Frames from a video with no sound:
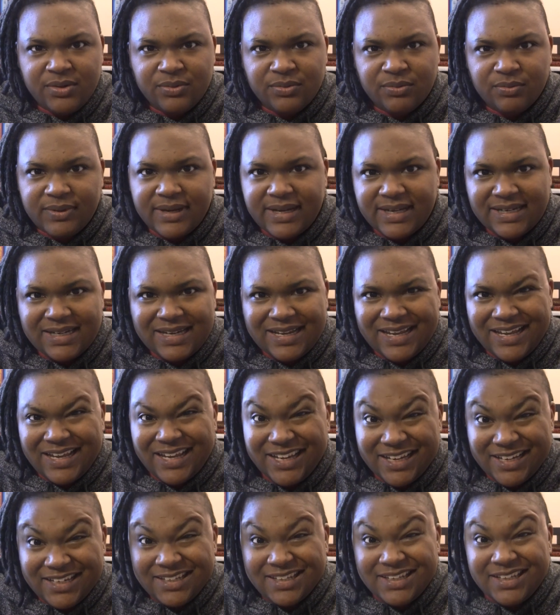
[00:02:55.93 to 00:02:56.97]
read
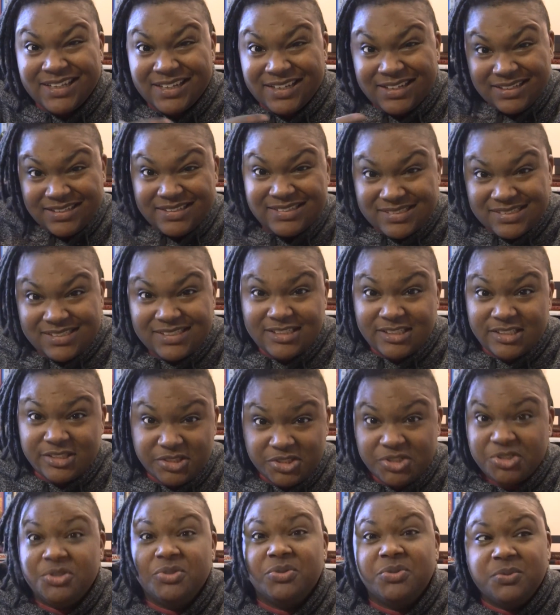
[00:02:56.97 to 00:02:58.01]
and then listened
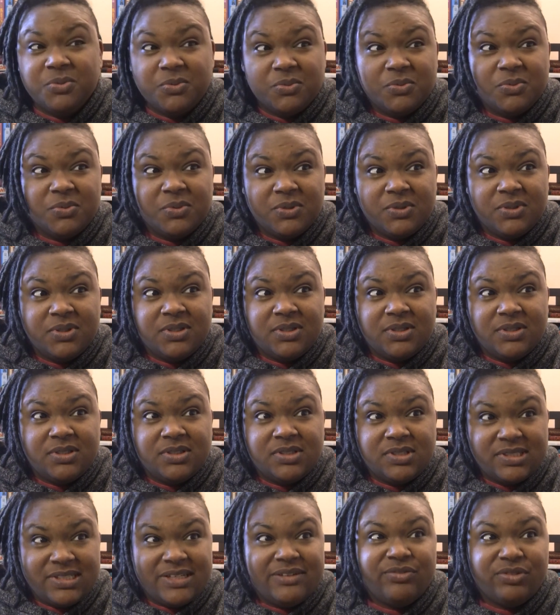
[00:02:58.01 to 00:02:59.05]
to
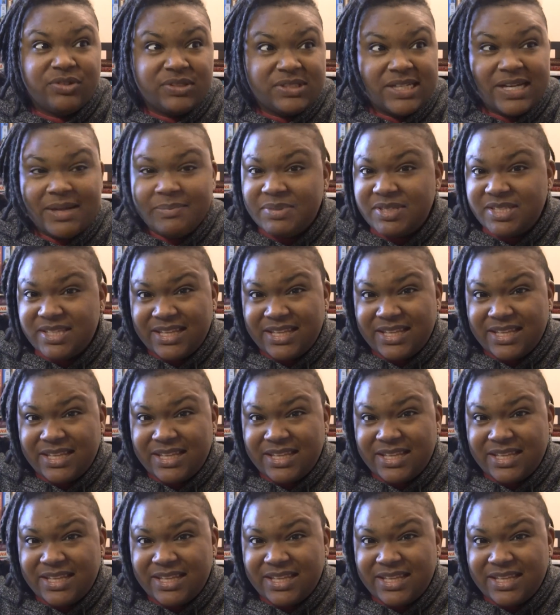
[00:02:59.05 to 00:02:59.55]
several times.